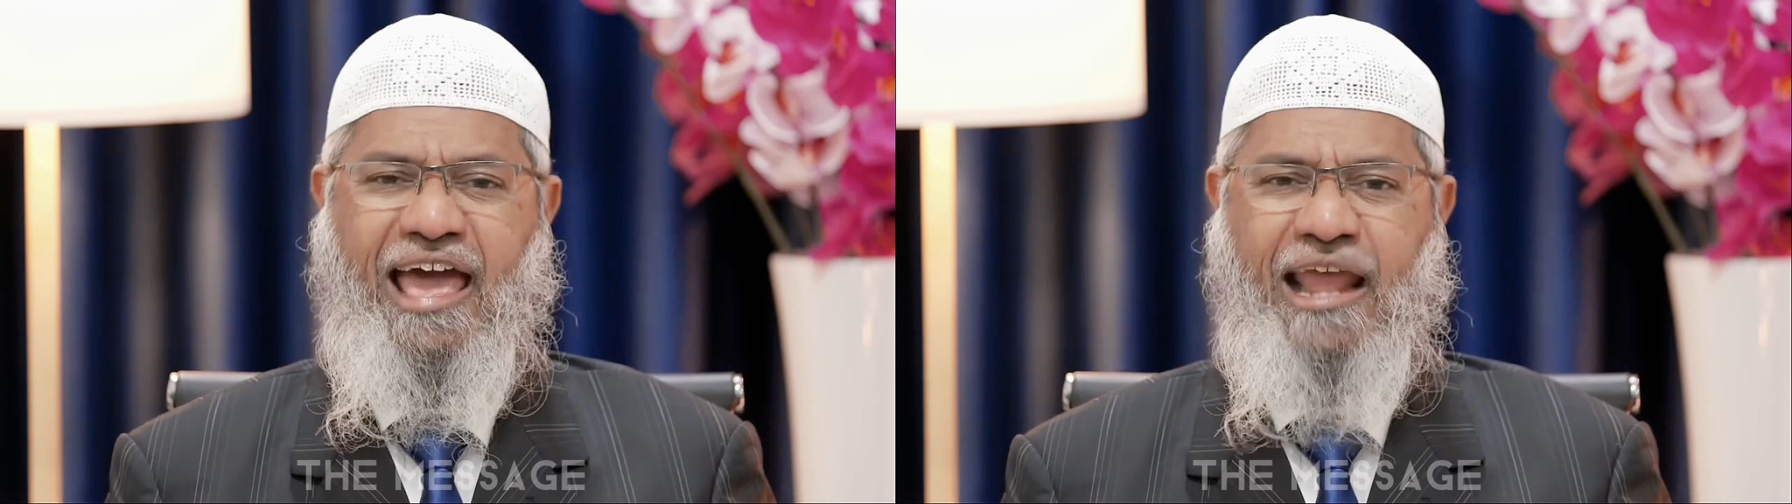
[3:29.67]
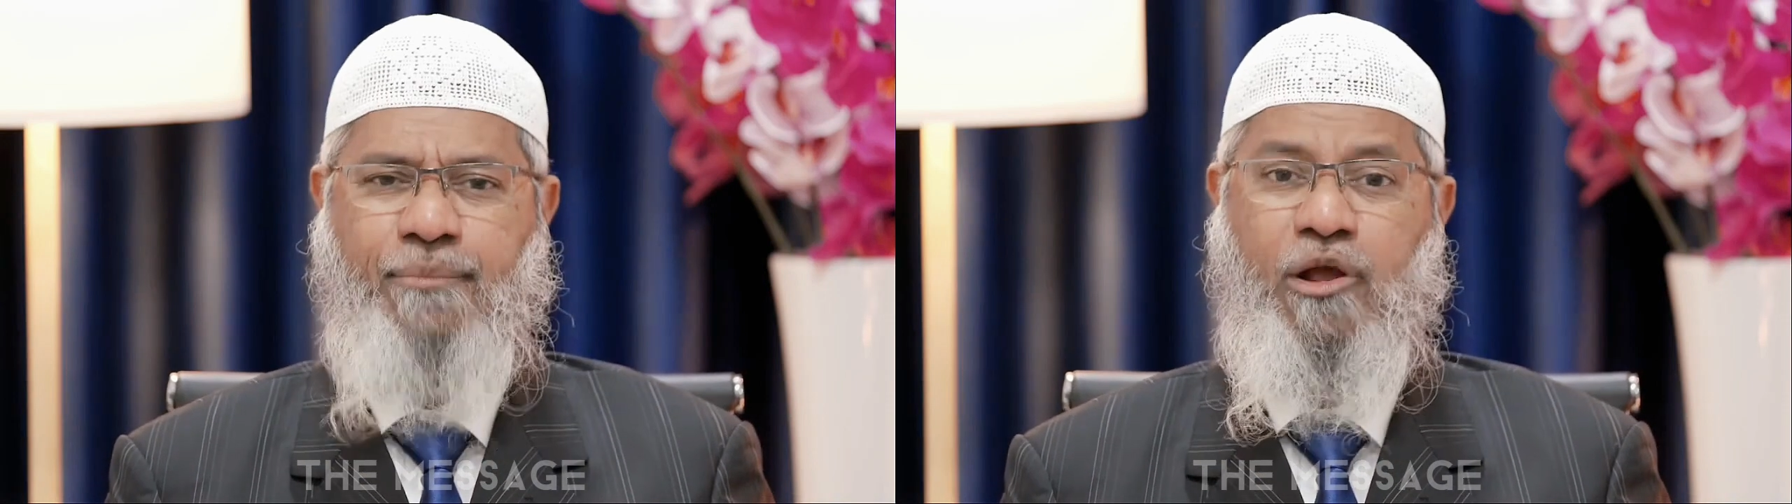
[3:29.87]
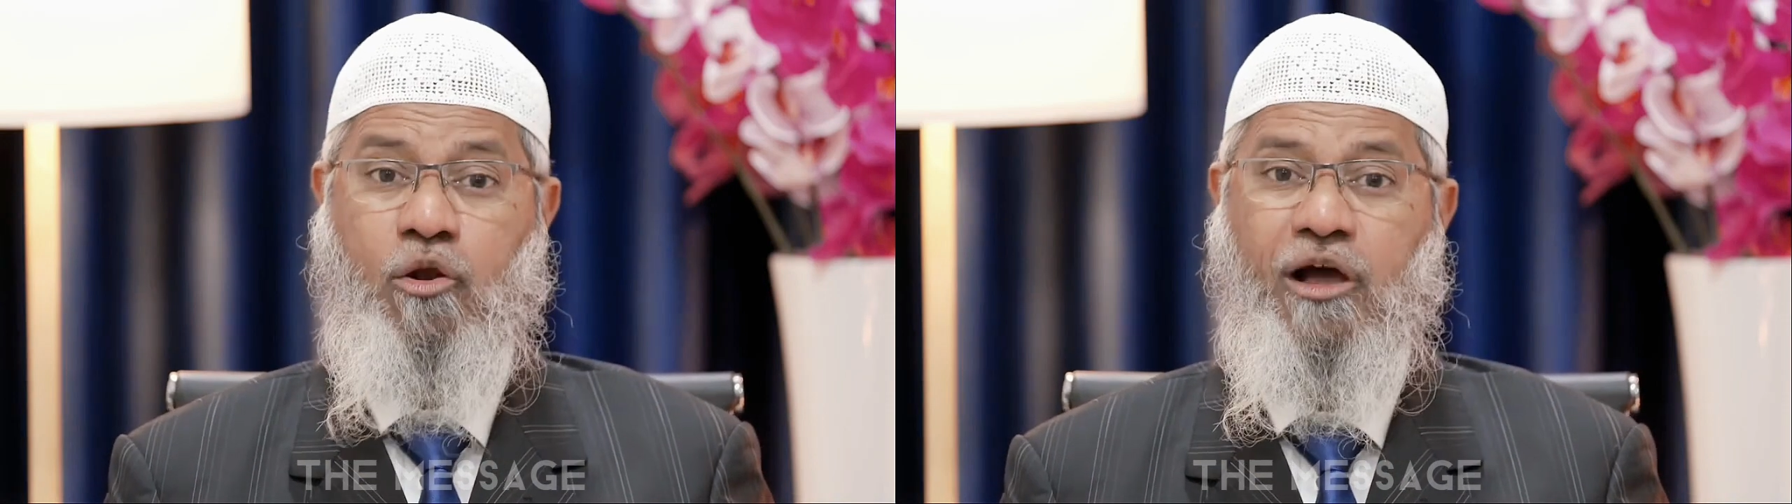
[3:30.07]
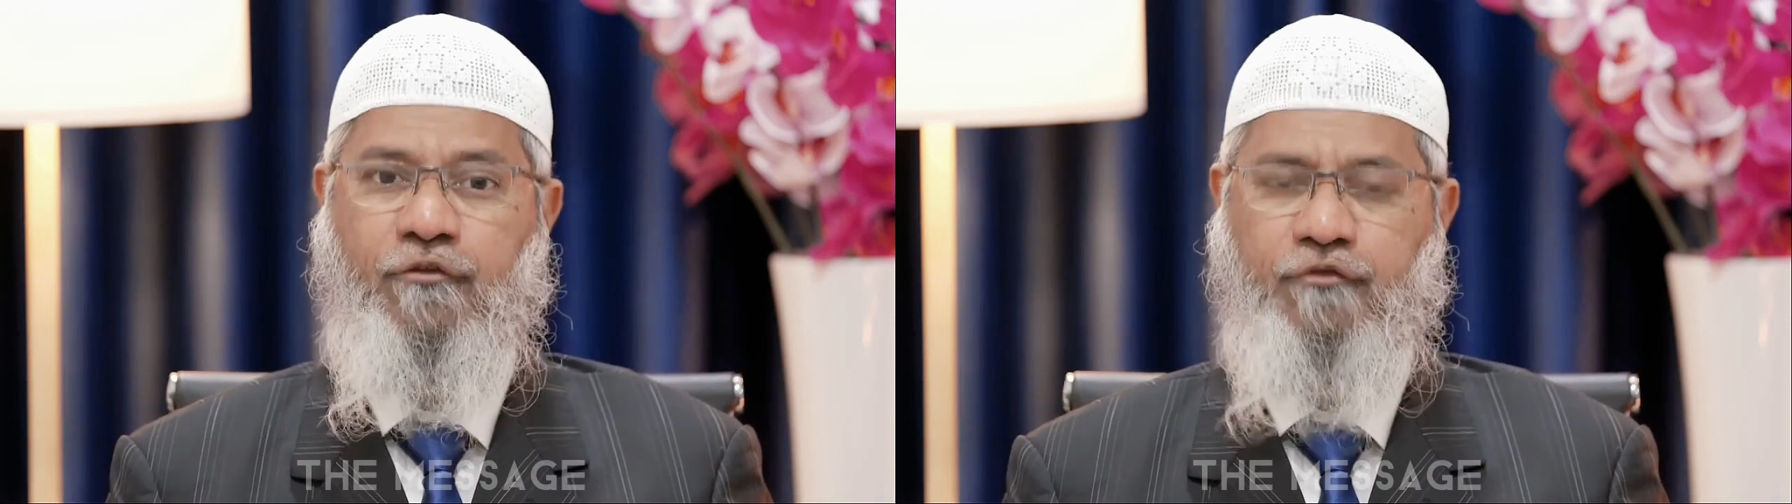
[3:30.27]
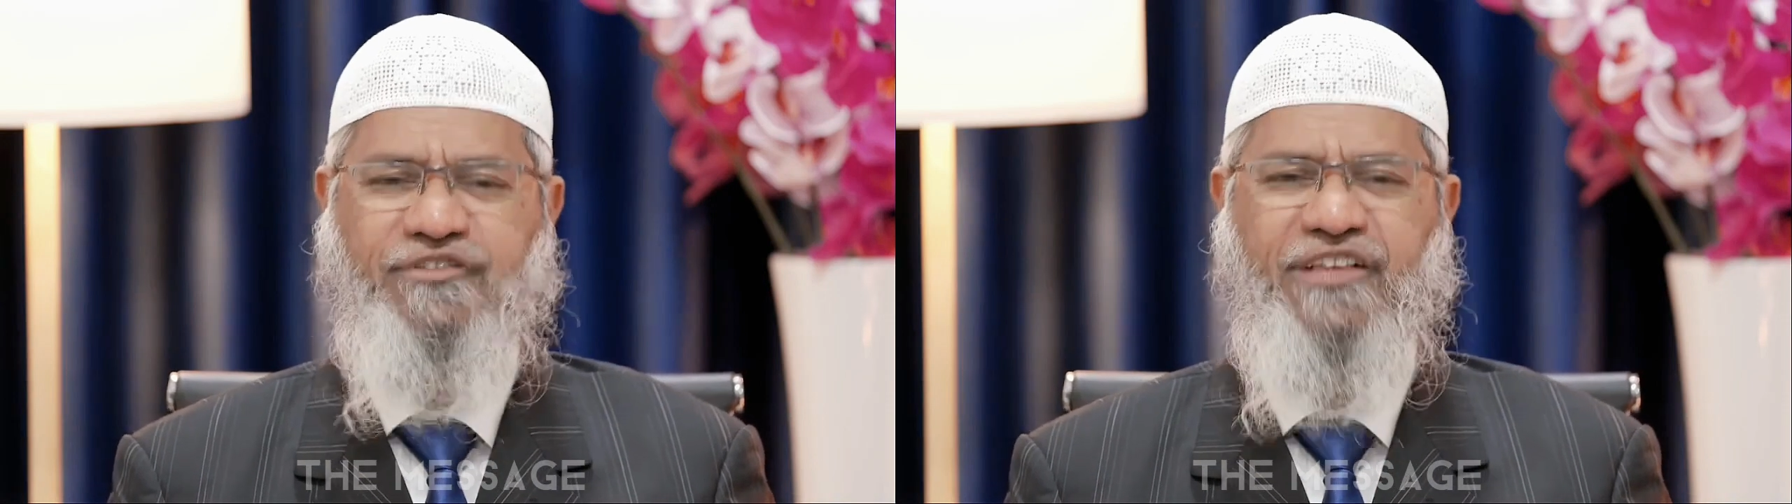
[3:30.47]
Arabic logha
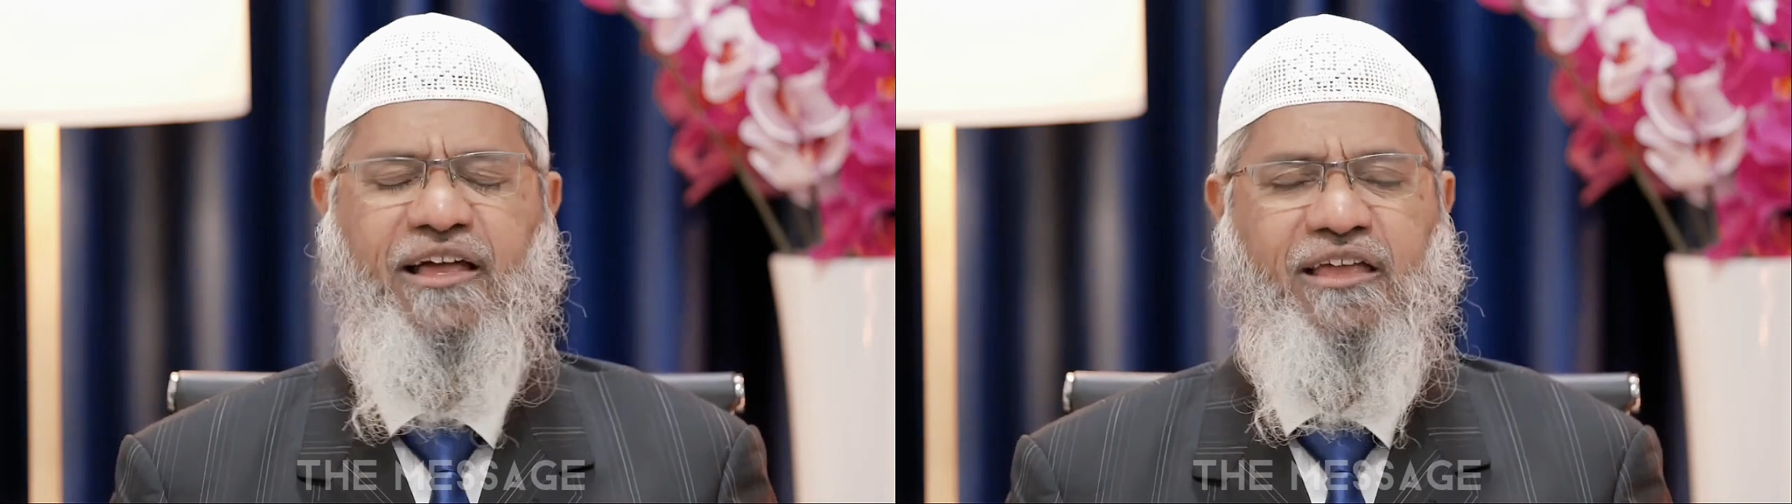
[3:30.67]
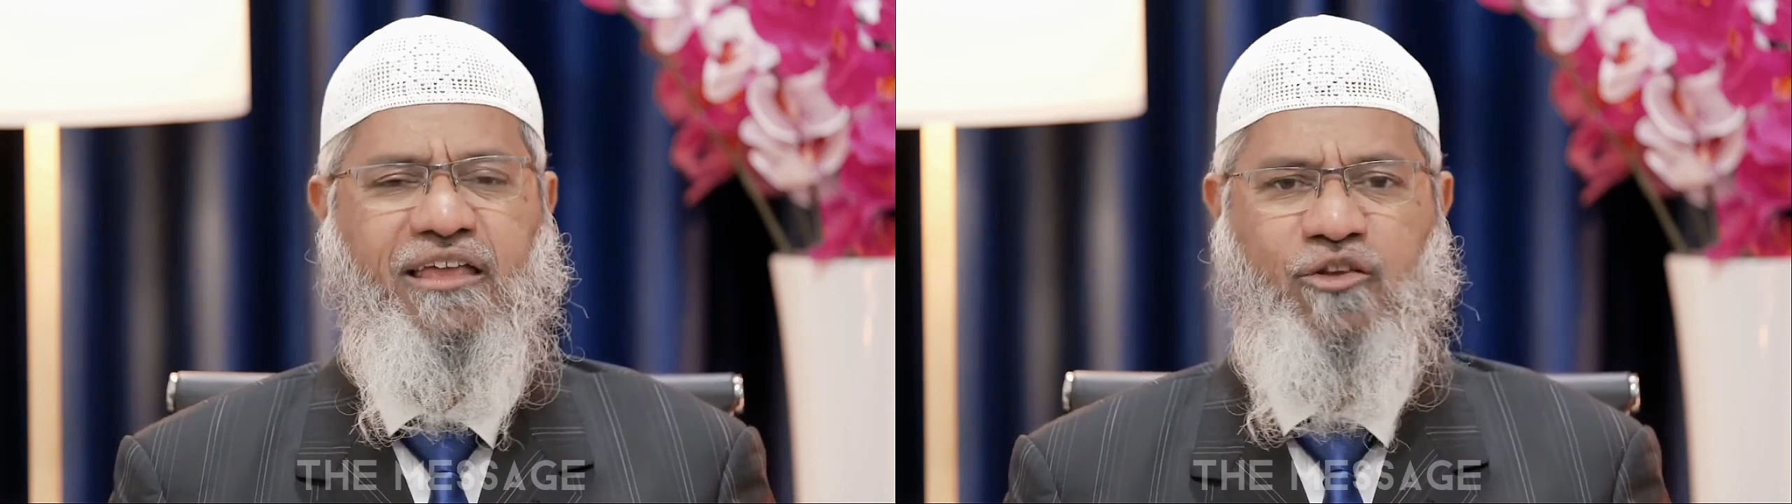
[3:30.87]
fasa,